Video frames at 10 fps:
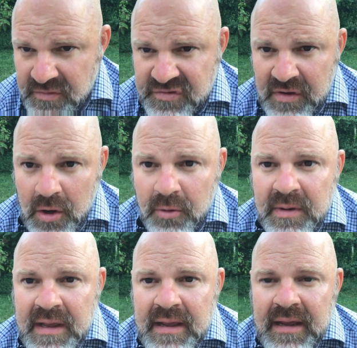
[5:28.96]
So
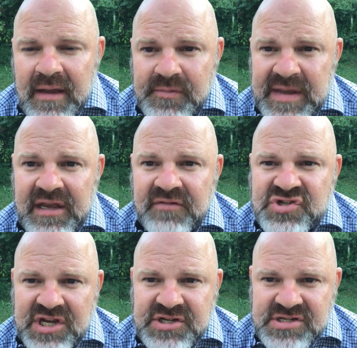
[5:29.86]
speaking of
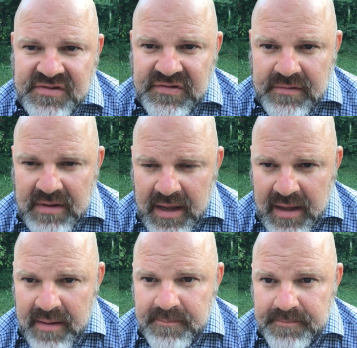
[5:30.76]
changes,
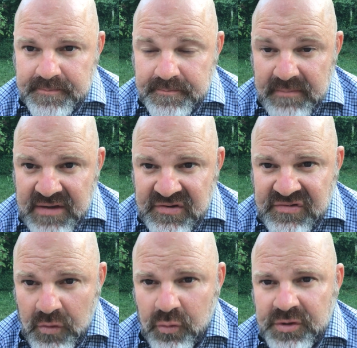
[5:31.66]
I
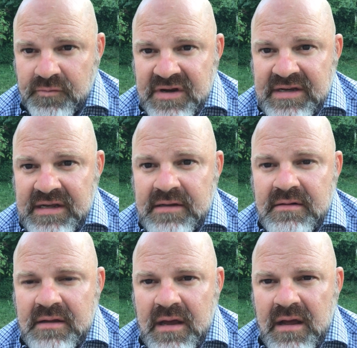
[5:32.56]
just totally redid
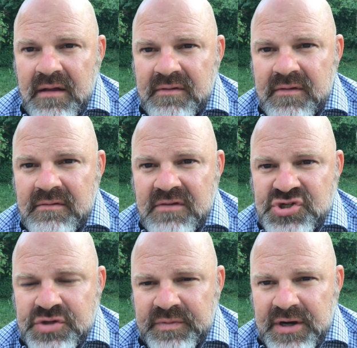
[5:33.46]
the
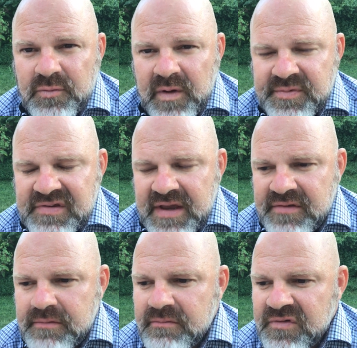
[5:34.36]
Jim Laird website.